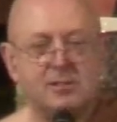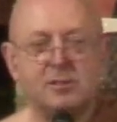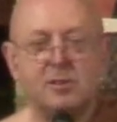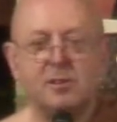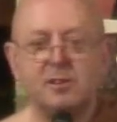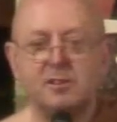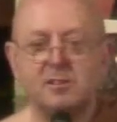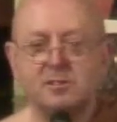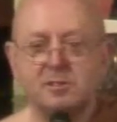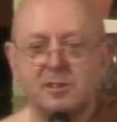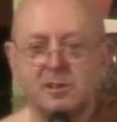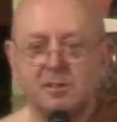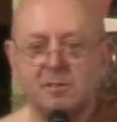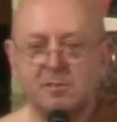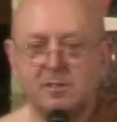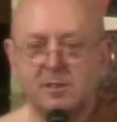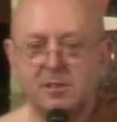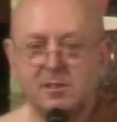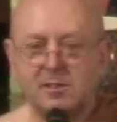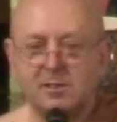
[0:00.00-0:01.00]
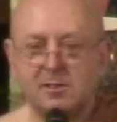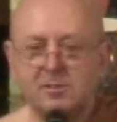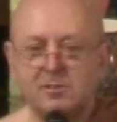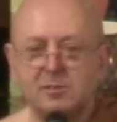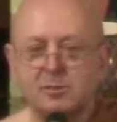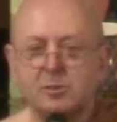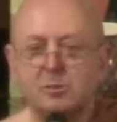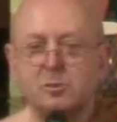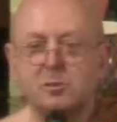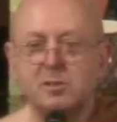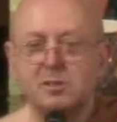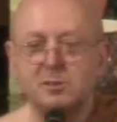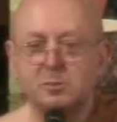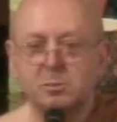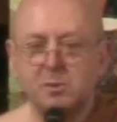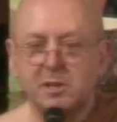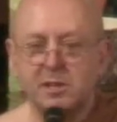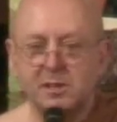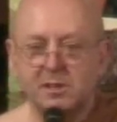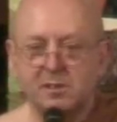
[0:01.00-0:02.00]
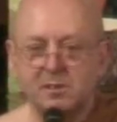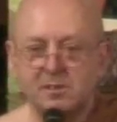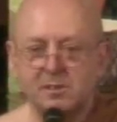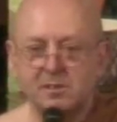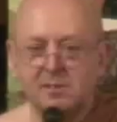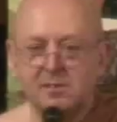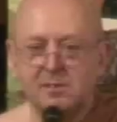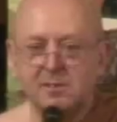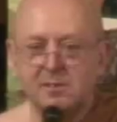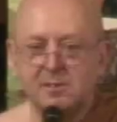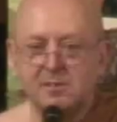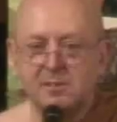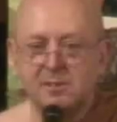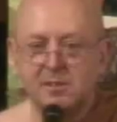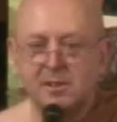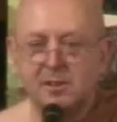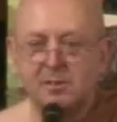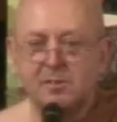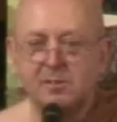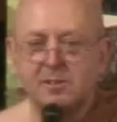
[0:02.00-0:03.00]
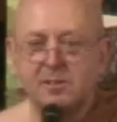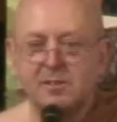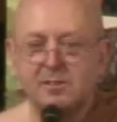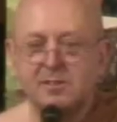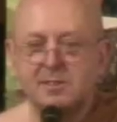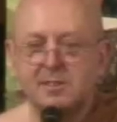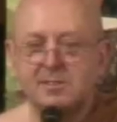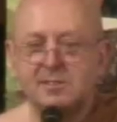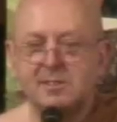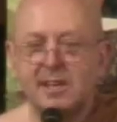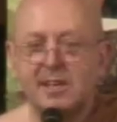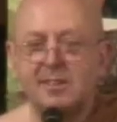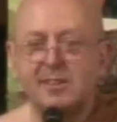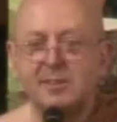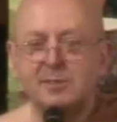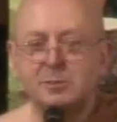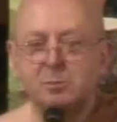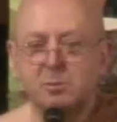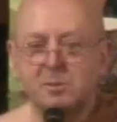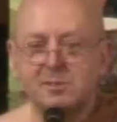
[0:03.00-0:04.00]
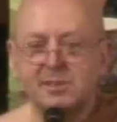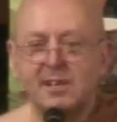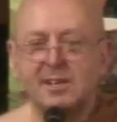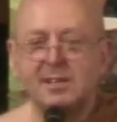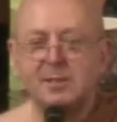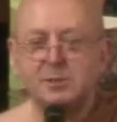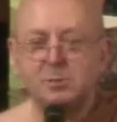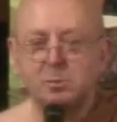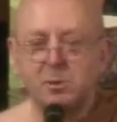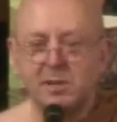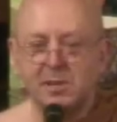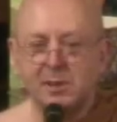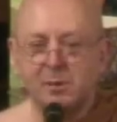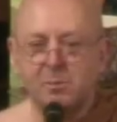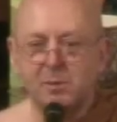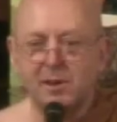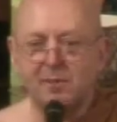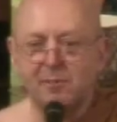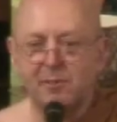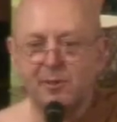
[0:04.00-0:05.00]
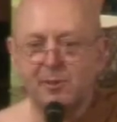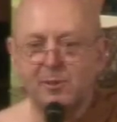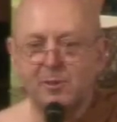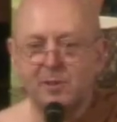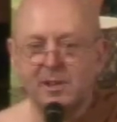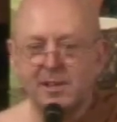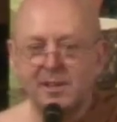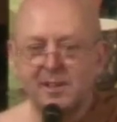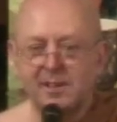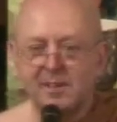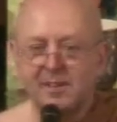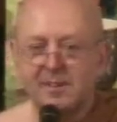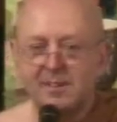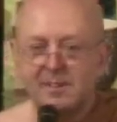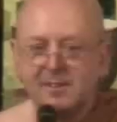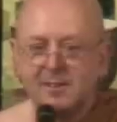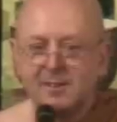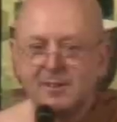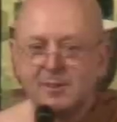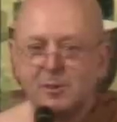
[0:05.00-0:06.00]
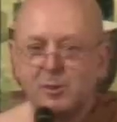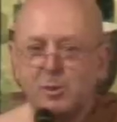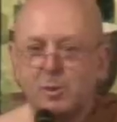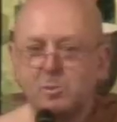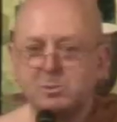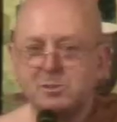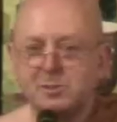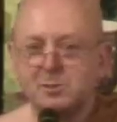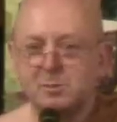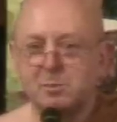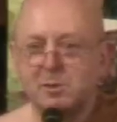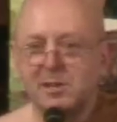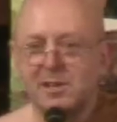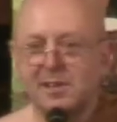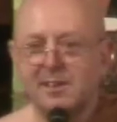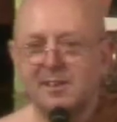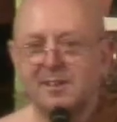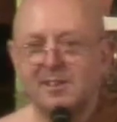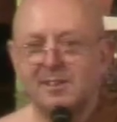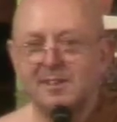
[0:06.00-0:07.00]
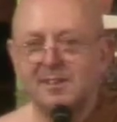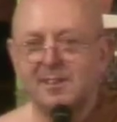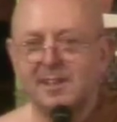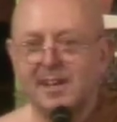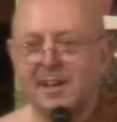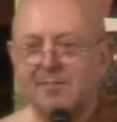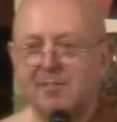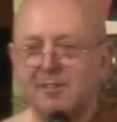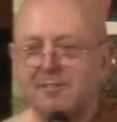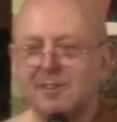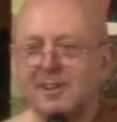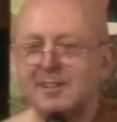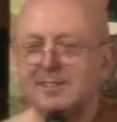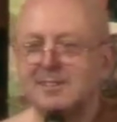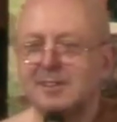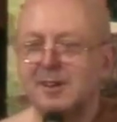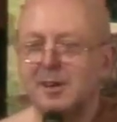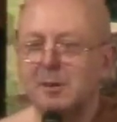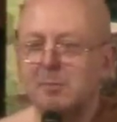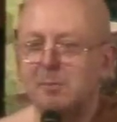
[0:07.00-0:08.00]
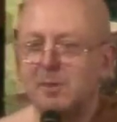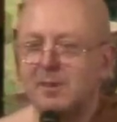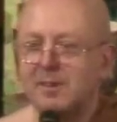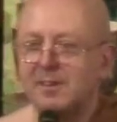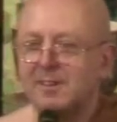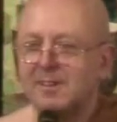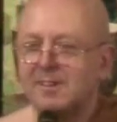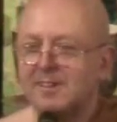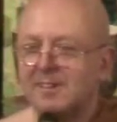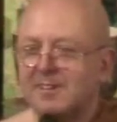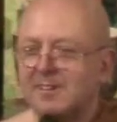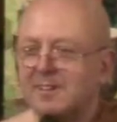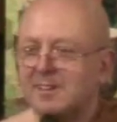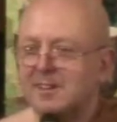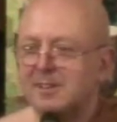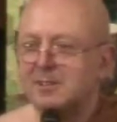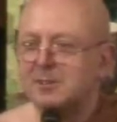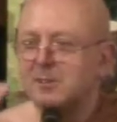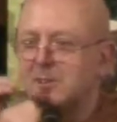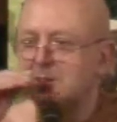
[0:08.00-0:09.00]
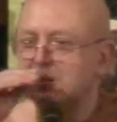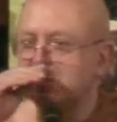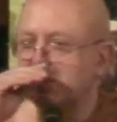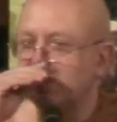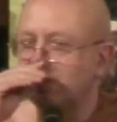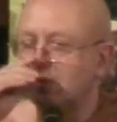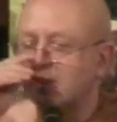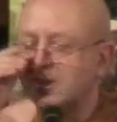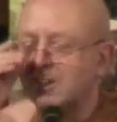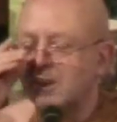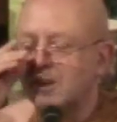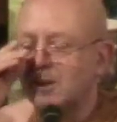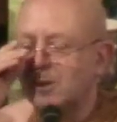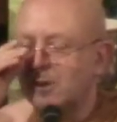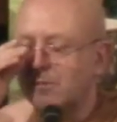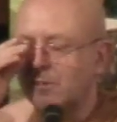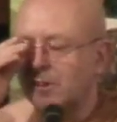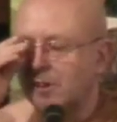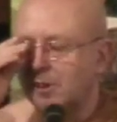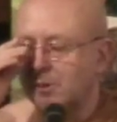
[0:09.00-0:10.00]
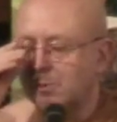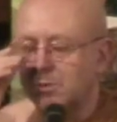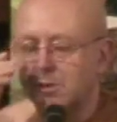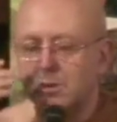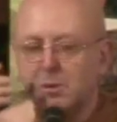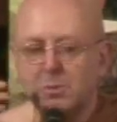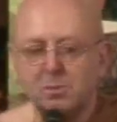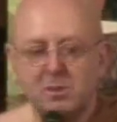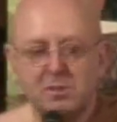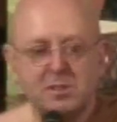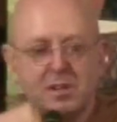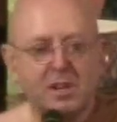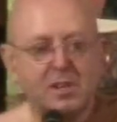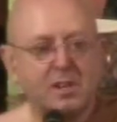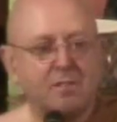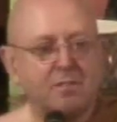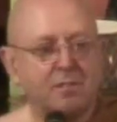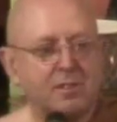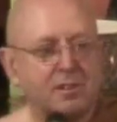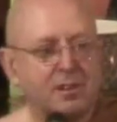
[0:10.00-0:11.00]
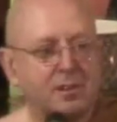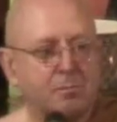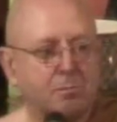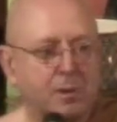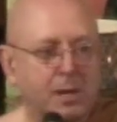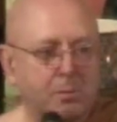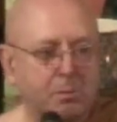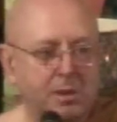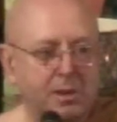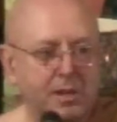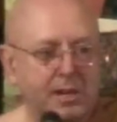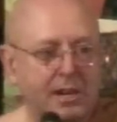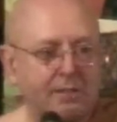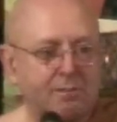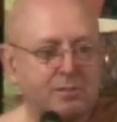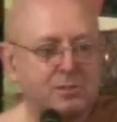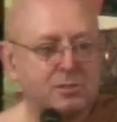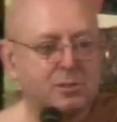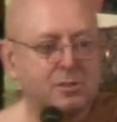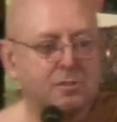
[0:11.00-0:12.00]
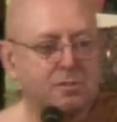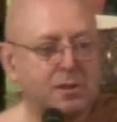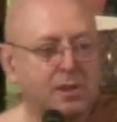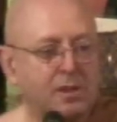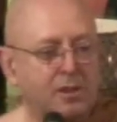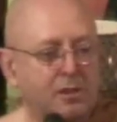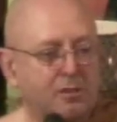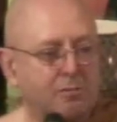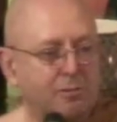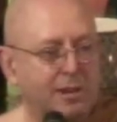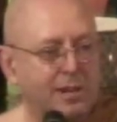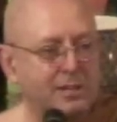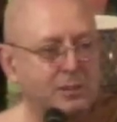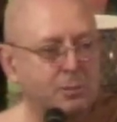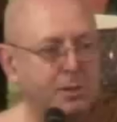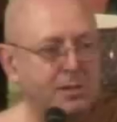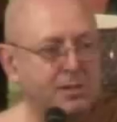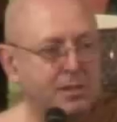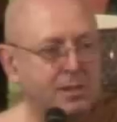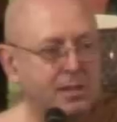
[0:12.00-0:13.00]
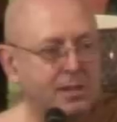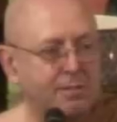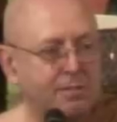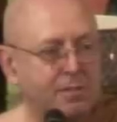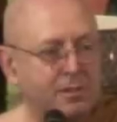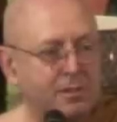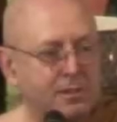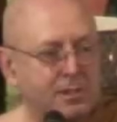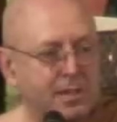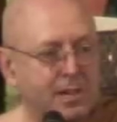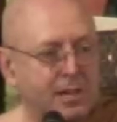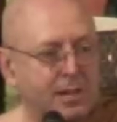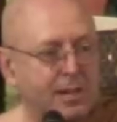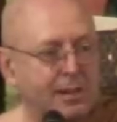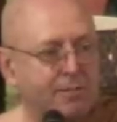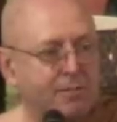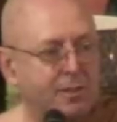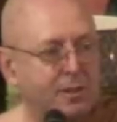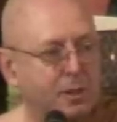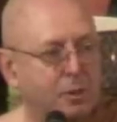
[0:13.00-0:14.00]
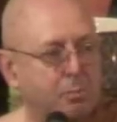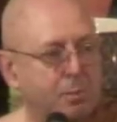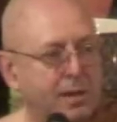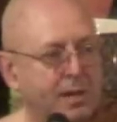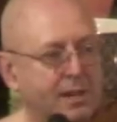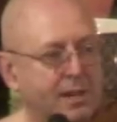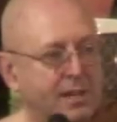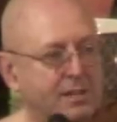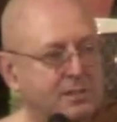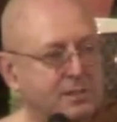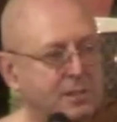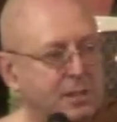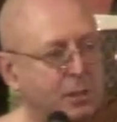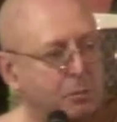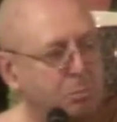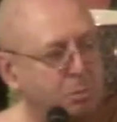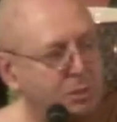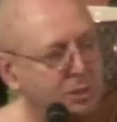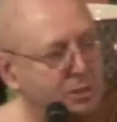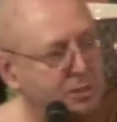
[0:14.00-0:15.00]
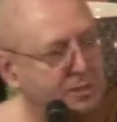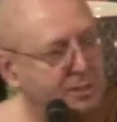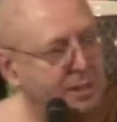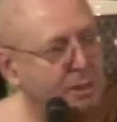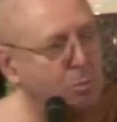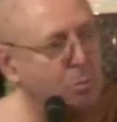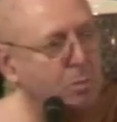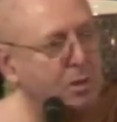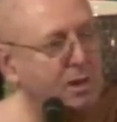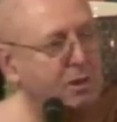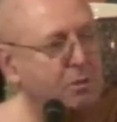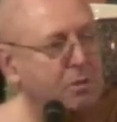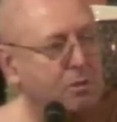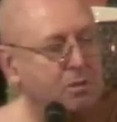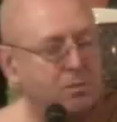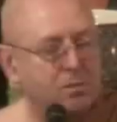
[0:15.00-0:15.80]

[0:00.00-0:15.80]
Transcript: yourself. School is week. No, death is week, whatever you call it. Corpse is week. Have a great time. Enjoy yourself. You've done a lot of hard work. Well done. You've learnt. Maybe you haven't sort of graduated yet. You have to go back next year, but you've done well.